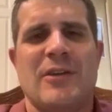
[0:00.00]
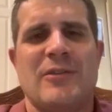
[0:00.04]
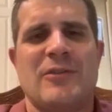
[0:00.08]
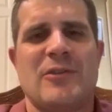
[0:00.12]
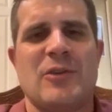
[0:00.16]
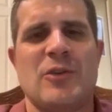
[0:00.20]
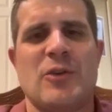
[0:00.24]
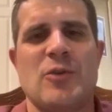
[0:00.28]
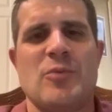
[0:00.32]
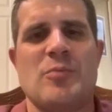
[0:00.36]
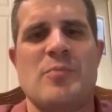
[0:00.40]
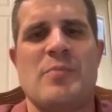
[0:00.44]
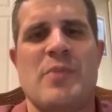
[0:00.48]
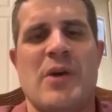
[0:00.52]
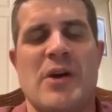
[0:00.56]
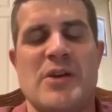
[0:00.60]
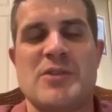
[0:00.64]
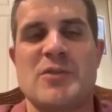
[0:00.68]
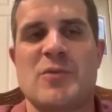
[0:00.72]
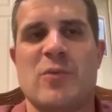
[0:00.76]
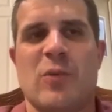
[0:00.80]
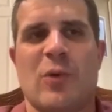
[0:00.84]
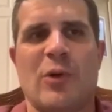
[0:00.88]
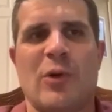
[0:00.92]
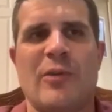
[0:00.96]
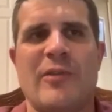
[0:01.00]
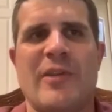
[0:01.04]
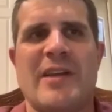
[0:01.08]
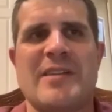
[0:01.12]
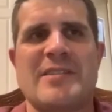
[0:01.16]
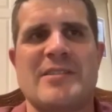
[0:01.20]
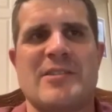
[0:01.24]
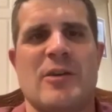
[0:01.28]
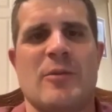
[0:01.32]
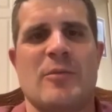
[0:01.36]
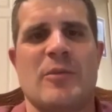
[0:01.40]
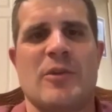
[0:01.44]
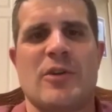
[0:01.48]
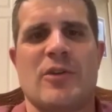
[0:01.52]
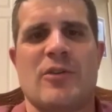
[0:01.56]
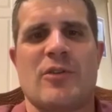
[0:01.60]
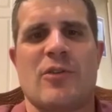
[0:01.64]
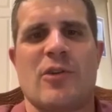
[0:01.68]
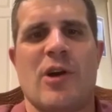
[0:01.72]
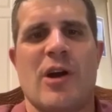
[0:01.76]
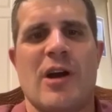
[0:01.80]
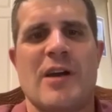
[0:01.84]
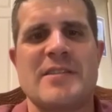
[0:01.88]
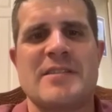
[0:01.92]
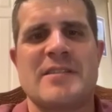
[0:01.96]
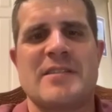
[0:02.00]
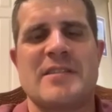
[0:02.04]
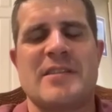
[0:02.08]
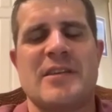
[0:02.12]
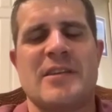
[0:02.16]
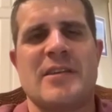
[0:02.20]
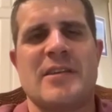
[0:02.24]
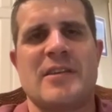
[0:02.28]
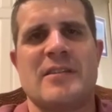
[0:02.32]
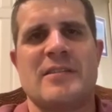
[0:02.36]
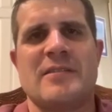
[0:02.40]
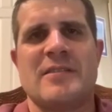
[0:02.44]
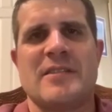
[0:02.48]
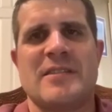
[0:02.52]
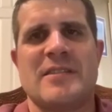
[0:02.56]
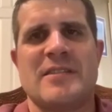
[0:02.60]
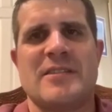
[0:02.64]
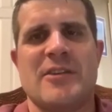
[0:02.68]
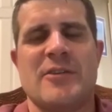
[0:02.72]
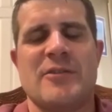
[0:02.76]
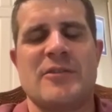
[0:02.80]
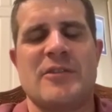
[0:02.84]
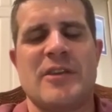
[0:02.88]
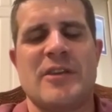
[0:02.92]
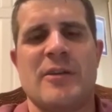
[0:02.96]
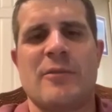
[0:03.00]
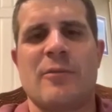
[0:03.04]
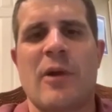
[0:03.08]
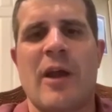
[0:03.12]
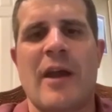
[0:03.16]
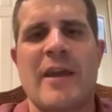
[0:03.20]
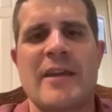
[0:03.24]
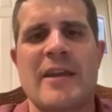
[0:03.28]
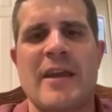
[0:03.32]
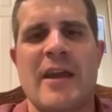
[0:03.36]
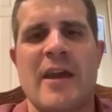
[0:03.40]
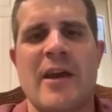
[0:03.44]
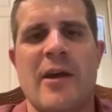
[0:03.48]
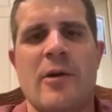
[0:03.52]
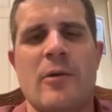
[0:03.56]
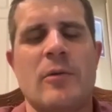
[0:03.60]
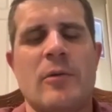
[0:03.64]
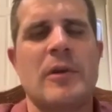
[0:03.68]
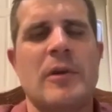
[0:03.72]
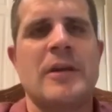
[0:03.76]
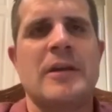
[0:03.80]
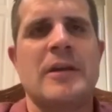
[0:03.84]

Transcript: the new buzzword that's coming across the D O D right now.